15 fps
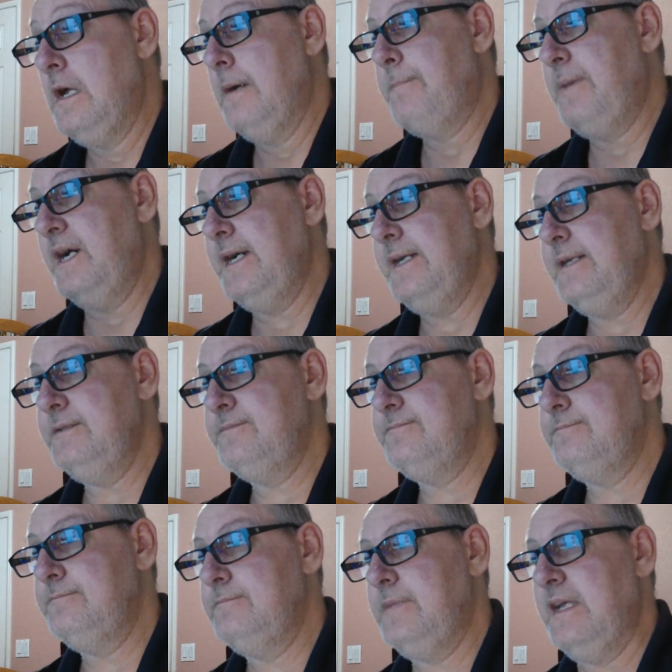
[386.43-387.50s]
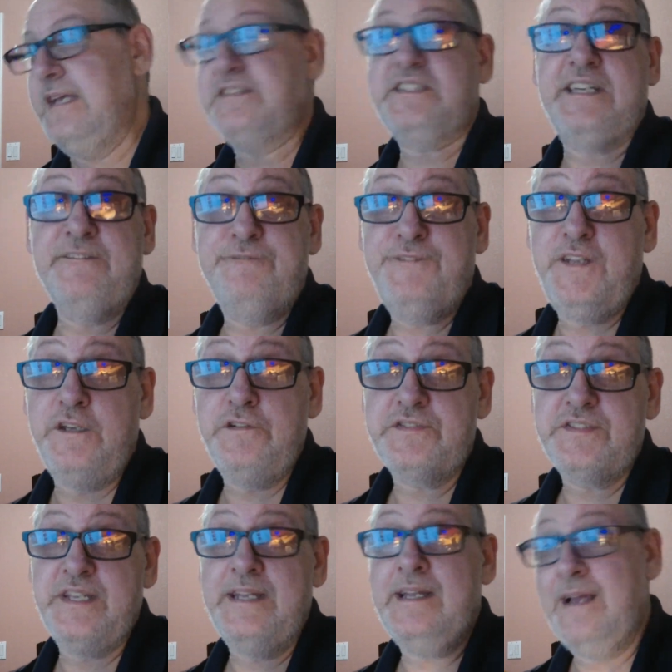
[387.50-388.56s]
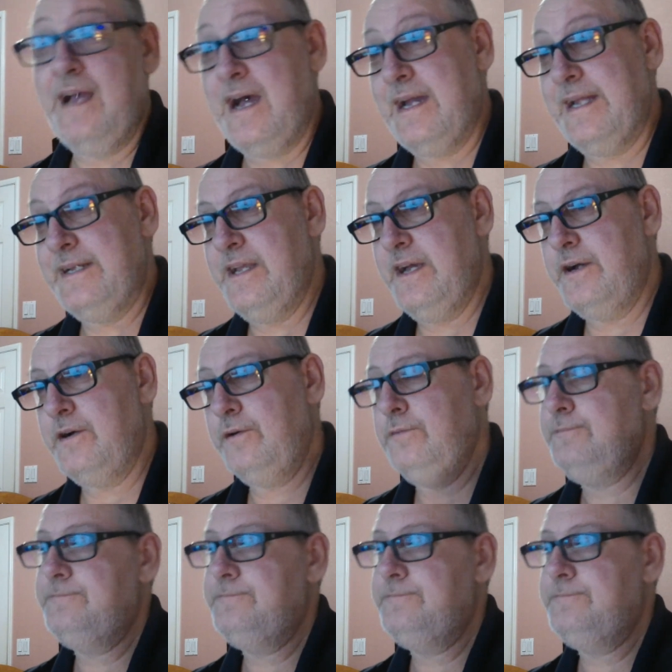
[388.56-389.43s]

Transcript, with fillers: But it's confusing, I know.